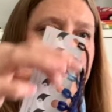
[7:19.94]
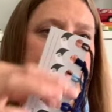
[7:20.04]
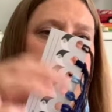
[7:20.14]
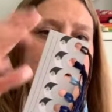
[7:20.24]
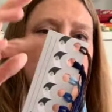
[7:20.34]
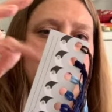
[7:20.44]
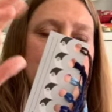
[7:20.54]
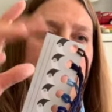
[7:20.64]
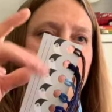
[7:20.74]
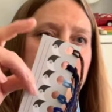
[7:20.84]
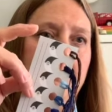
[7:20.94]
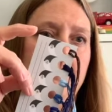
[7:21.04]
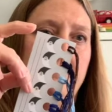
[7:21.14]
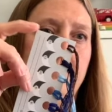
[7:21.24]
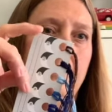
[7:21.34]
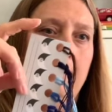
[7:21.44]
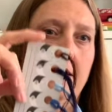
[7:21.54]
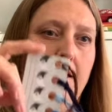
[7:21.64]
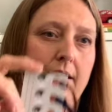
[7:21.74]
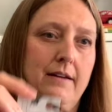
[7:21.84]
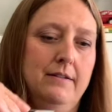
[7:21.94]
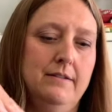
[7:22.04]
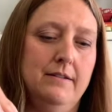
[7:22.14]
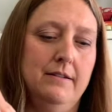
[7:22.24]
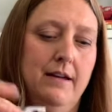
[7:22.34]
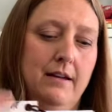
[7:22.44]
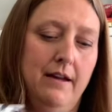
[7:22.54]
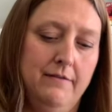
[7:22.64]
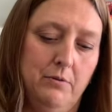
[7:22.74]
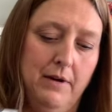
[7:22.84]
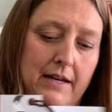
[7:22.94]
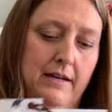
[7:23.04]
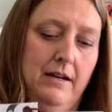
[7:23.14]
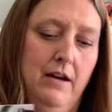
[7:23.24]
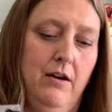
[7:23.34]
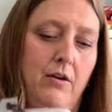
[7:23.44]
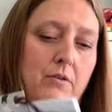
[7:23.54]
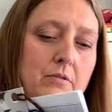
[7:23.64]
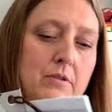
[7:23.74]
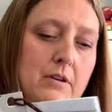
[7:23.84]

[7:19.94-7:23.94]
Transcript: and labeled them and kind of have it ready to go.